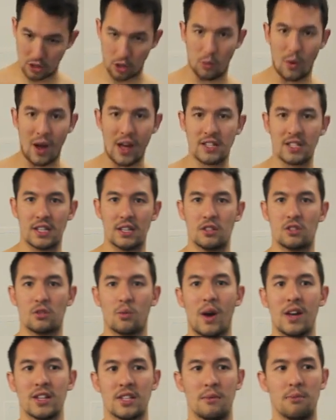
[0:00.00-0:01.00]
why is it
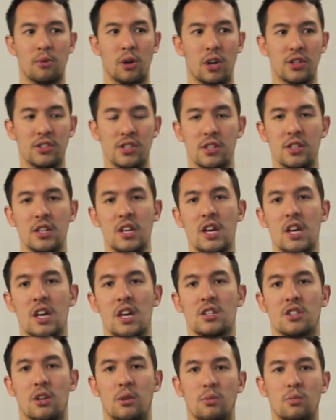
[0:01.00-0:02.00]
important?
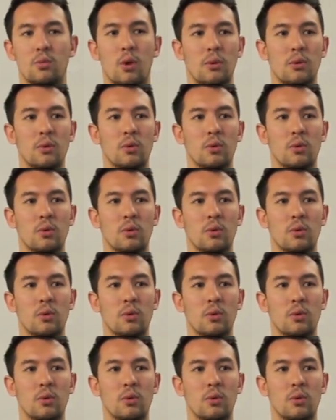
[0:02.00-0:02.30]
So what we